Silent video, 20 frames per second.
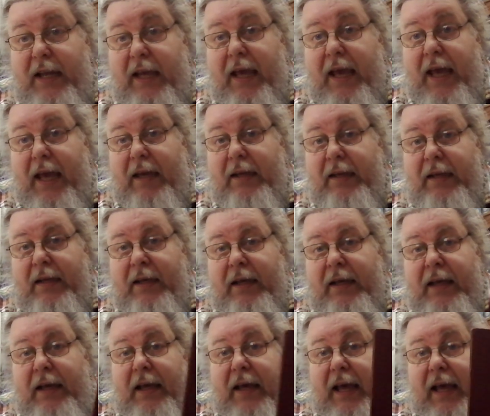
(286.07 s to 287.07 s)
he had,
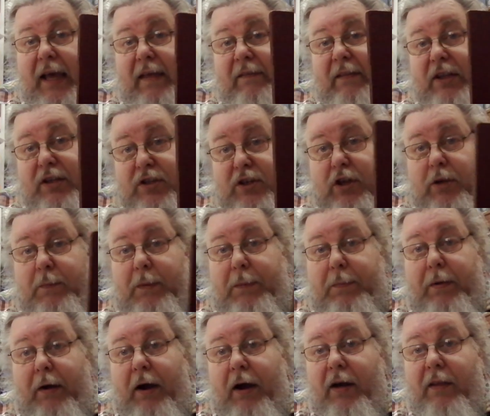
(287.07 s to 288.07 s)
and this could be
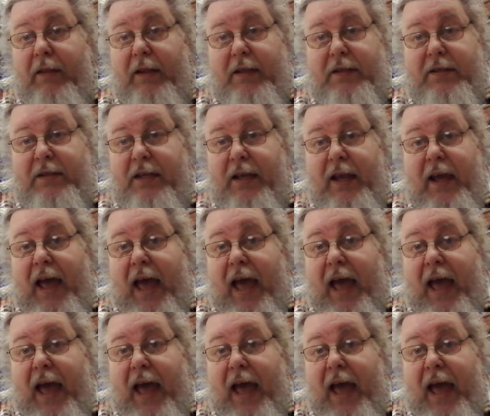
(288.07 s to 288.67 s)
part of this.